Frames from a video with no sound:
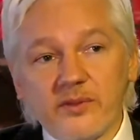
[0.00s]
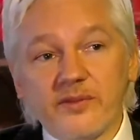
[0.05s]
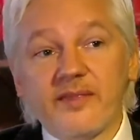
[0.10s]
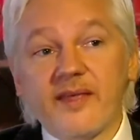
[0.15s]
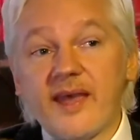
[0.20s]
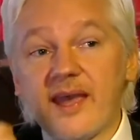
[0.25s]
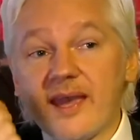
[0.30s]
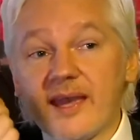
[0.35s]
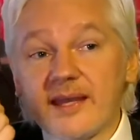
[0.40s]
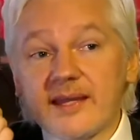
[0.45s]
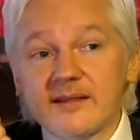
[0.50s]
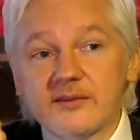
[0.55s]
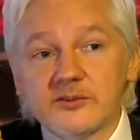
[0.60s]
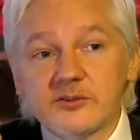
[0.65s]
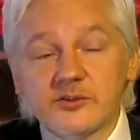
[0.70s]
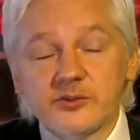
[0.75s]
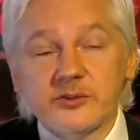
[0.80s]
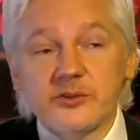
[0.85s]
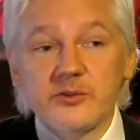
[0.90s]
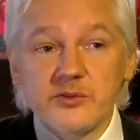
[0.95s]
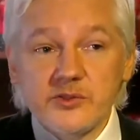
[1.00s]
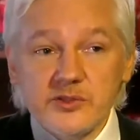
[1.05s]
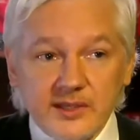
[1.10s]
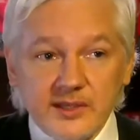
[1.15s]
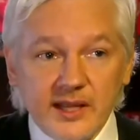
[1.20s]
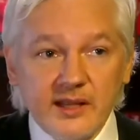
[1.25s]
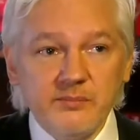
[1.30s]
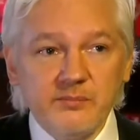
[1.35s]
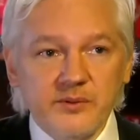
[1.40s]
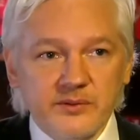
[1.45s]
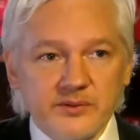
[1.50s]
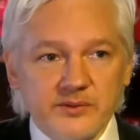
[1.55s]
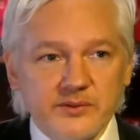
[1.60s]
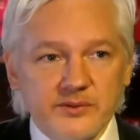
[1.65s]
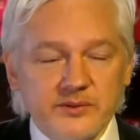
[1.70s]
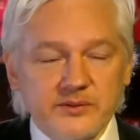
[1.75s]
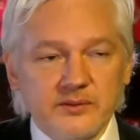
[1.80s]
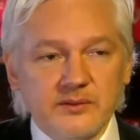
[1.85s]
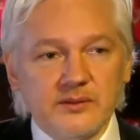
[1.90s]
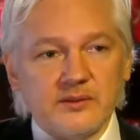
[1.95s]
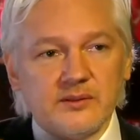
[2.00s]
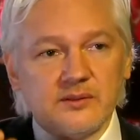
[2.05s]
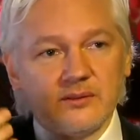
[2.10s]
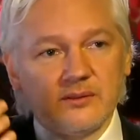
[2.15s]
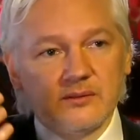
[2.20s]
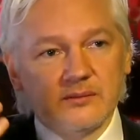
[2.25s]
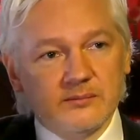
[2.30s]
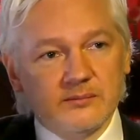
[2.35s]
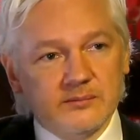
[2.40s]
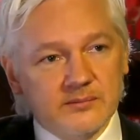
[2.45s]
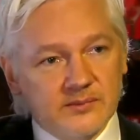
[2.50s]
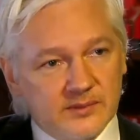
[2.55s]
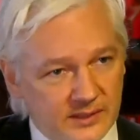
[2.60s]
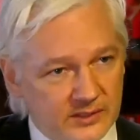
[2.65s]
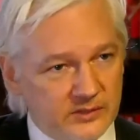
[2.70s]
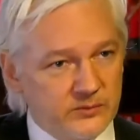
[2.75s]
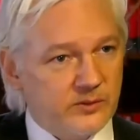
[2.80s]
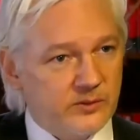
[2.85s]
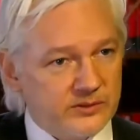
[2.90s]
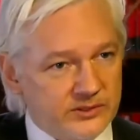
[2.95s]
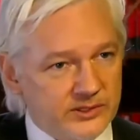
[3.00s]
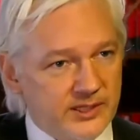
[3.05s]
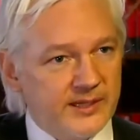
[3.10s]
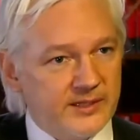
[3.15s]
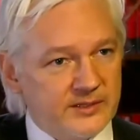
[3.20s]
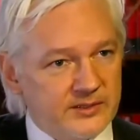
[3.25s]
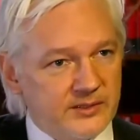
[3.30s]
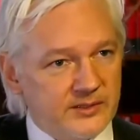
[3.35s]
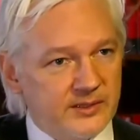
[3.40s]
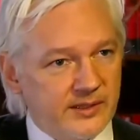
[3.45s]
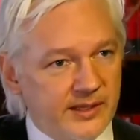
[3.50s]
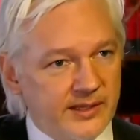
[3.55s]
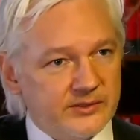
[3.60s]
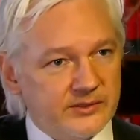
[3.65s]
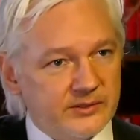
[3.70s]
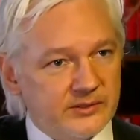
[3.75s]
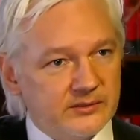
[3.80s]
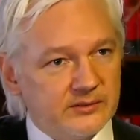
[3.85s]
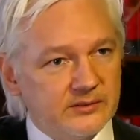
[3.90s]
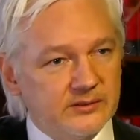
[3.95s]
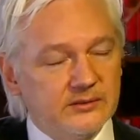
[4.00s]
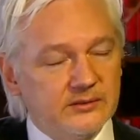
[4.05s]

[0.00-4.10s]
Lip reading: their true statements is what changed the election.